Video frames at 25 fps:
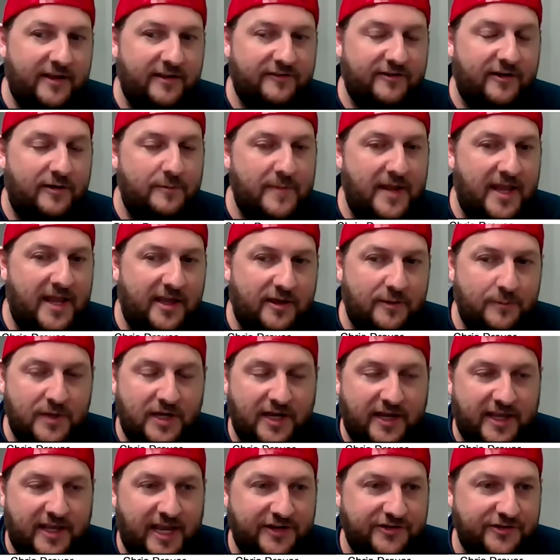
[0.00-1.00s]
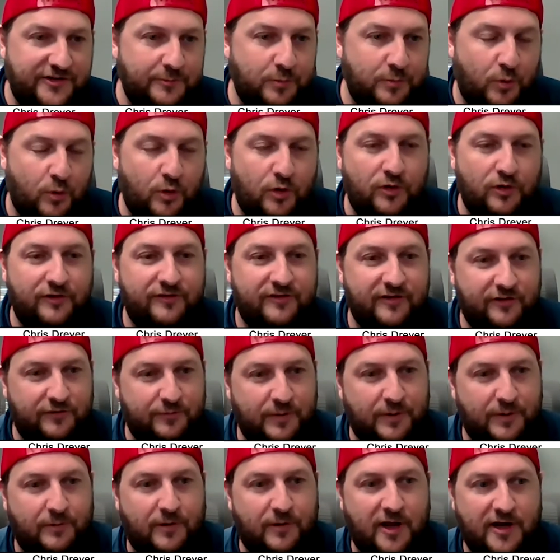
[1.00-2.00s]
is our main communication portal since
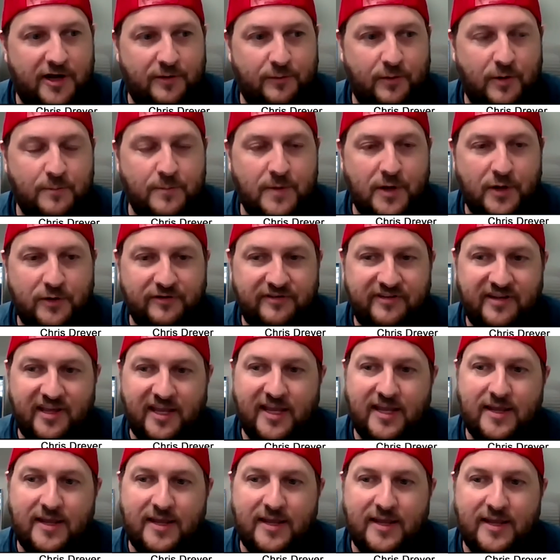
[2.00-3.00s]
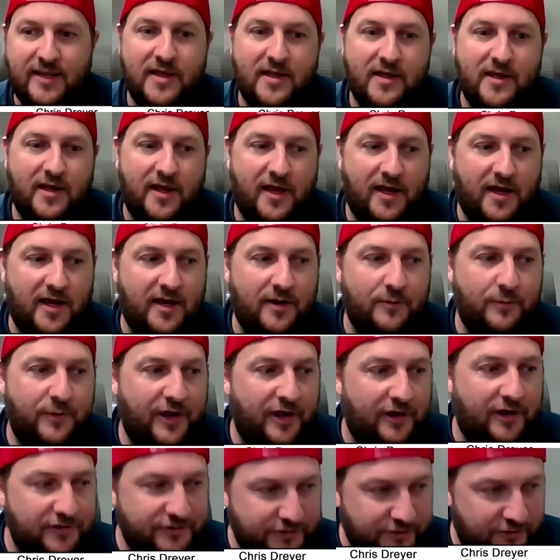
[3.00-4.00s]
we run a remote team. Uh, we
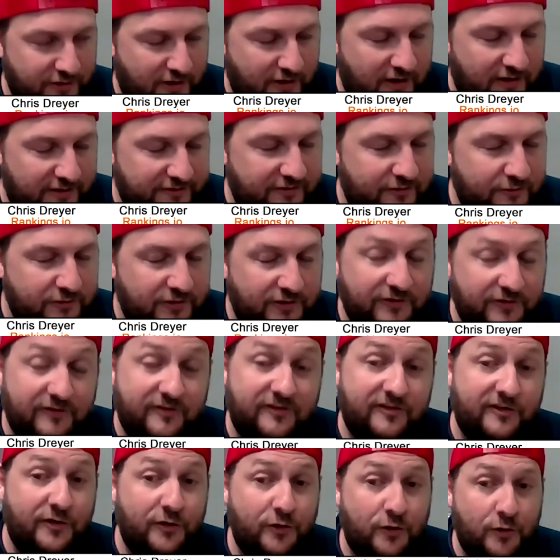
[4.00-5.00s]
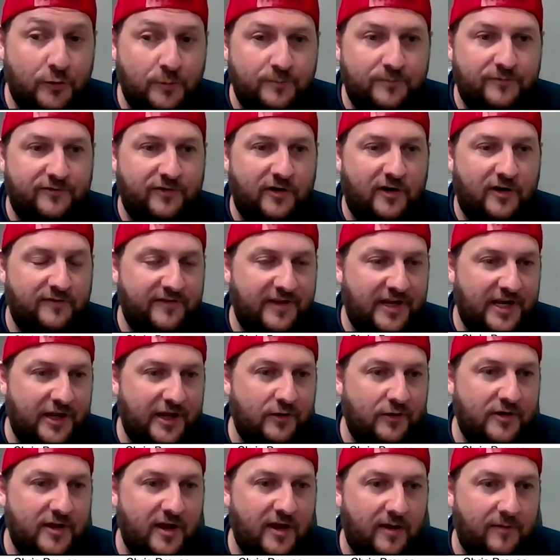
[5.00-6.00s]
also also use Zoom for our
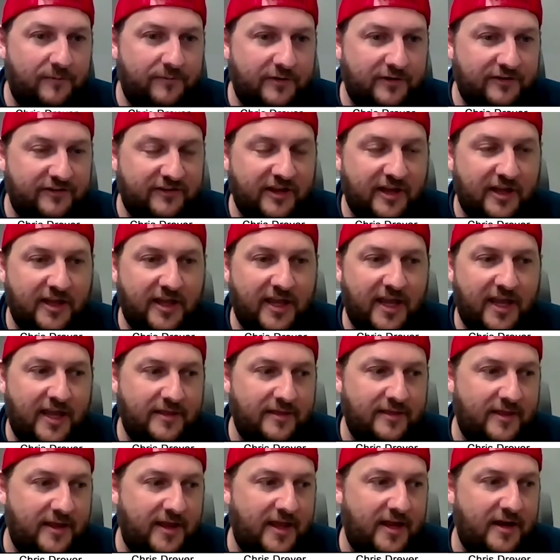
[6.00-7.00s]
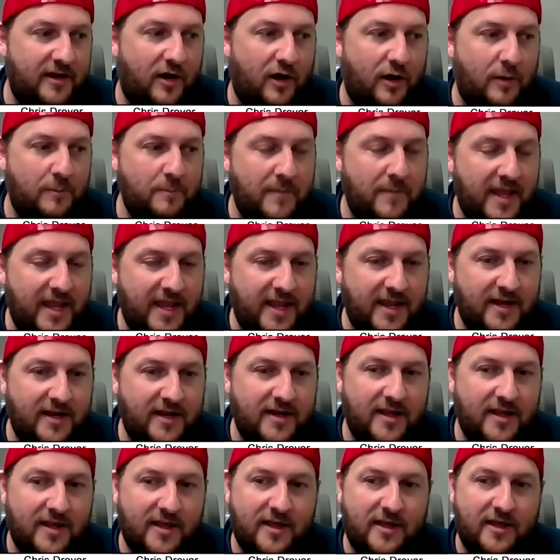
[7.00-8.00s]
video conferencing, and then our
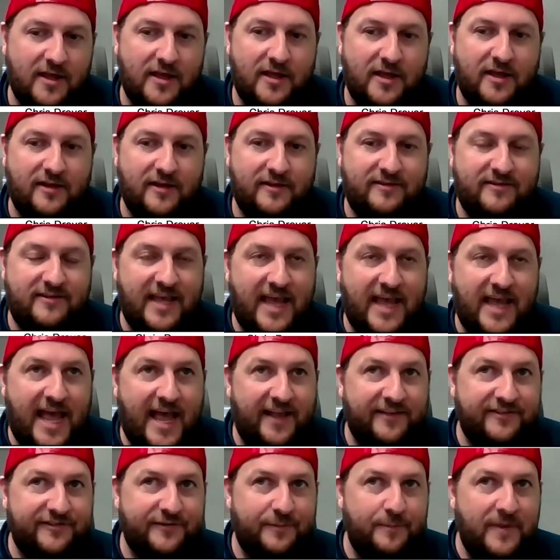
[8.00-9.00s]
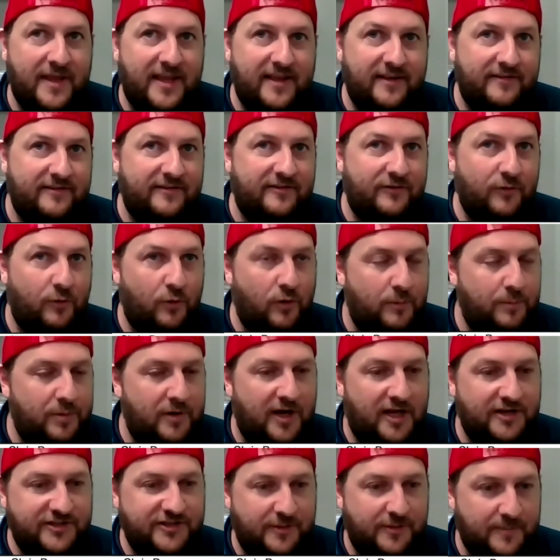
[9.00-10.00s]
main task-based or
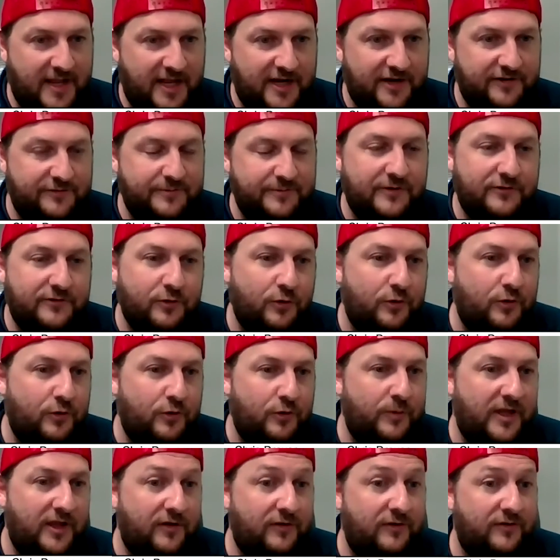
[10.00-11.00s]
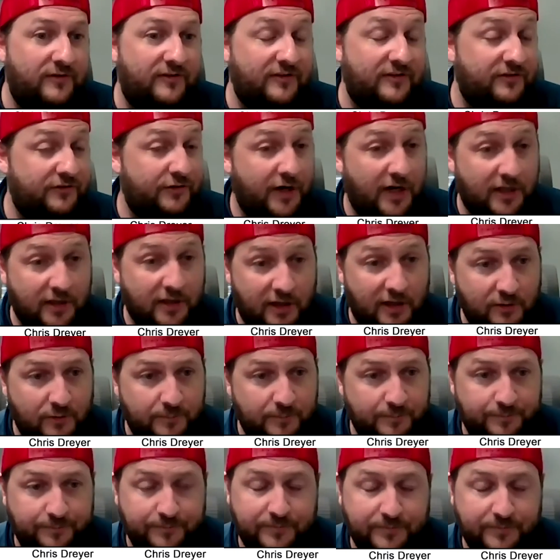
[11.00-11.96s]
project management tool we use is Trello.